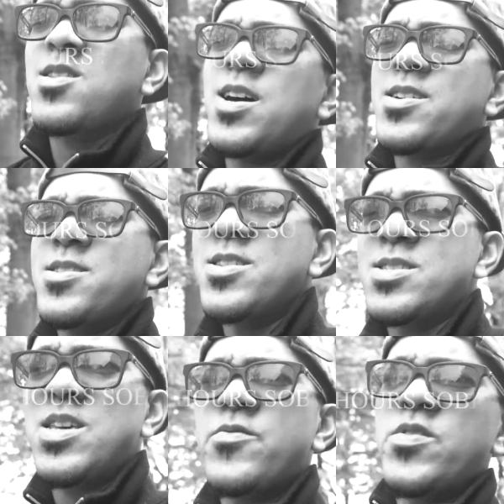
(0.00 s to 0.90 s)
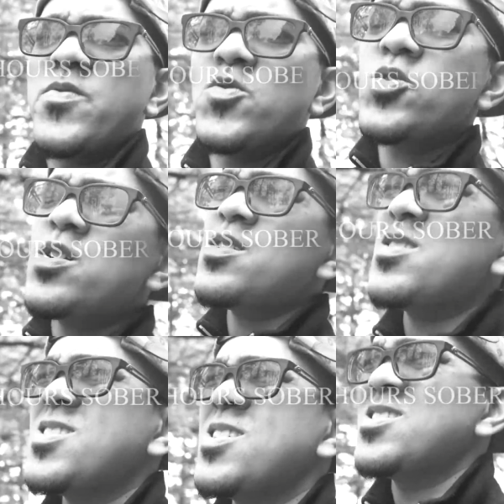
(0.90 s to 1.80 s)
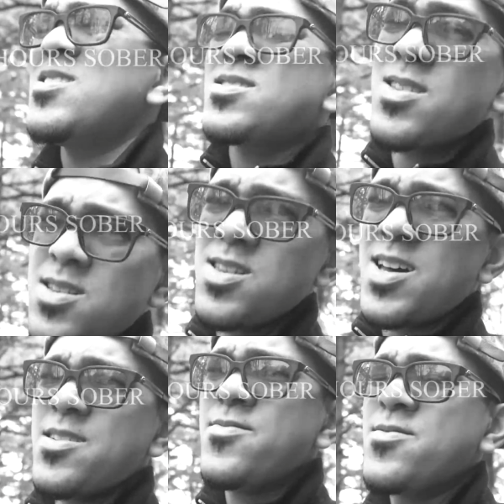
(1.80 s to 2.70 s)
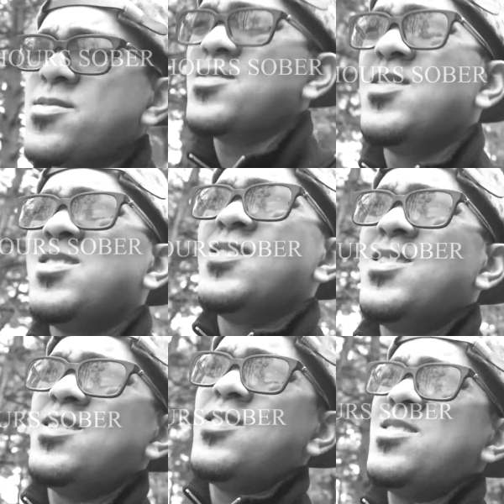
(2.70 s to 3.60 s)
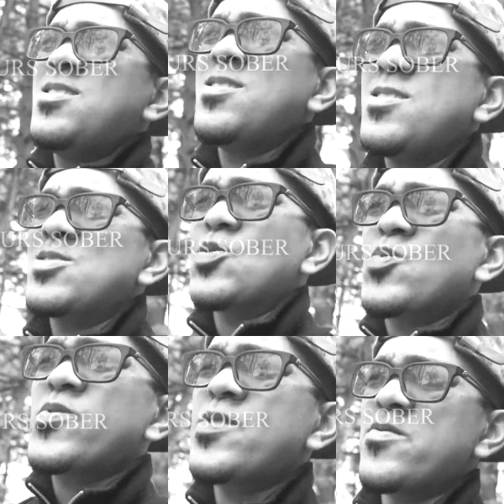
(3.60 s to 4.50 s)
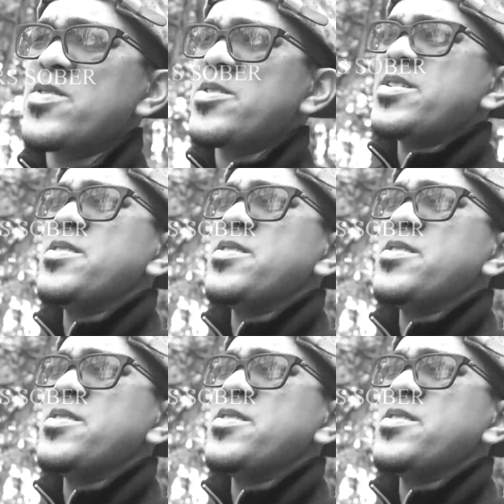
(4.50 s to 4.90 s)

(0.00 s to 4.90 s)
Clocking in at 74. Still alive. Sober feet are very